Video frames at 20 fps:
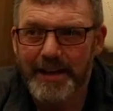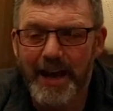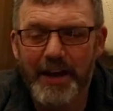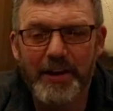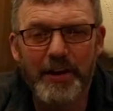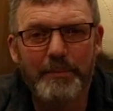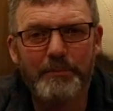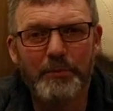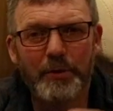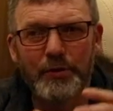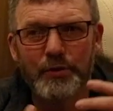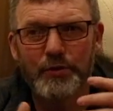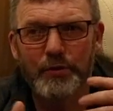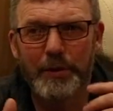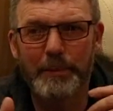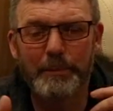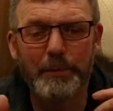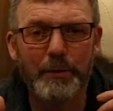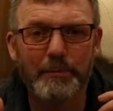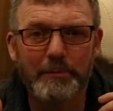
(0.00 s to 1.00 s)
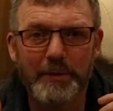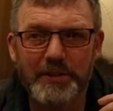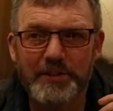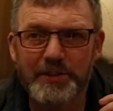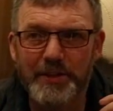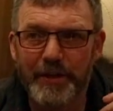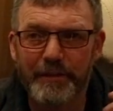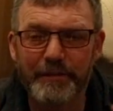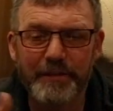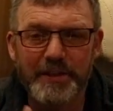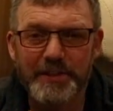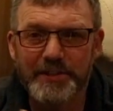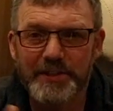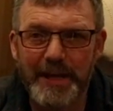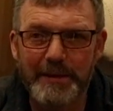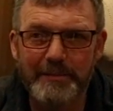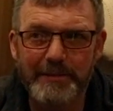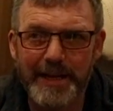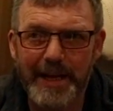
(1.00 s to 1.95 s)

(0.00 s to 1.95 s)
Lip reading: And I'm not trying to put myself in the same